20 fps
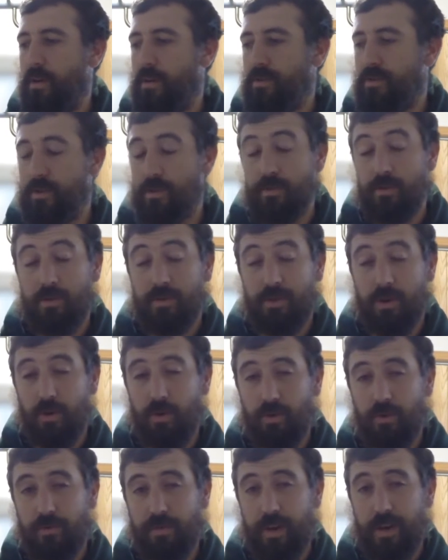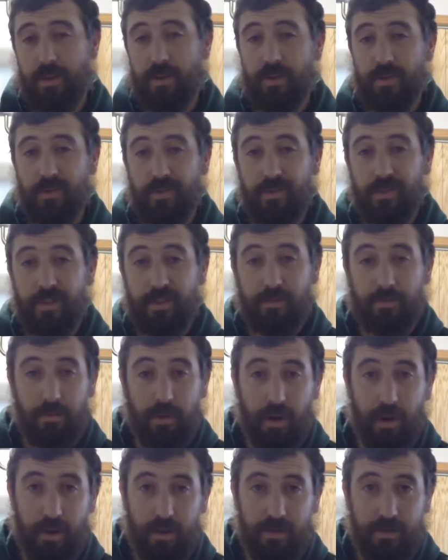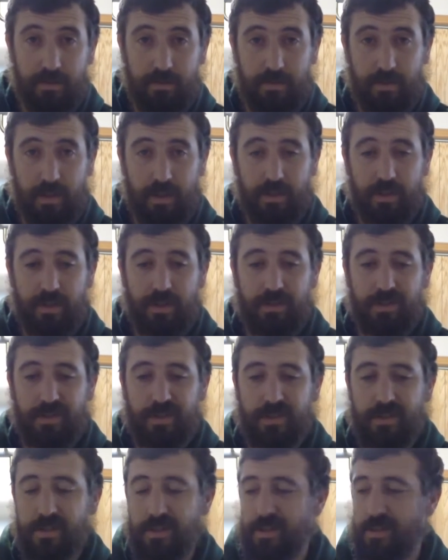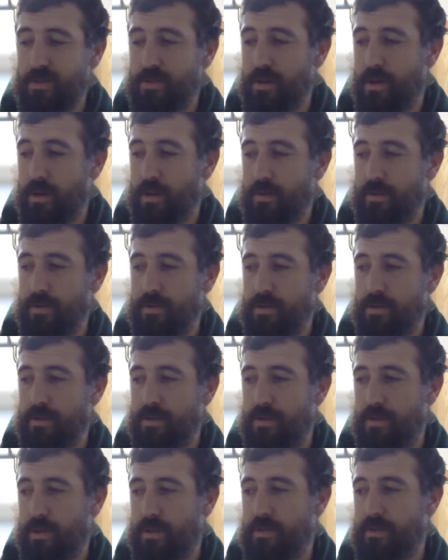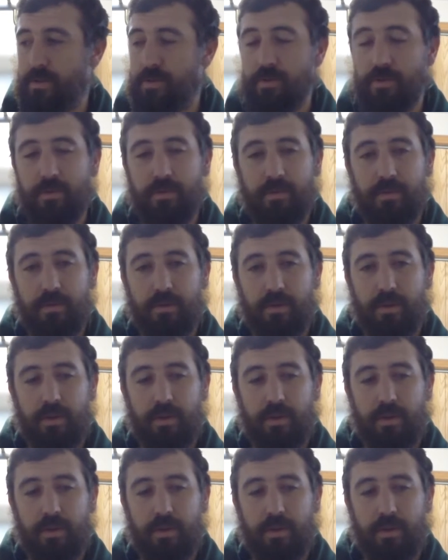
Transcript: So the total value of this box was actually $62, so that's cool.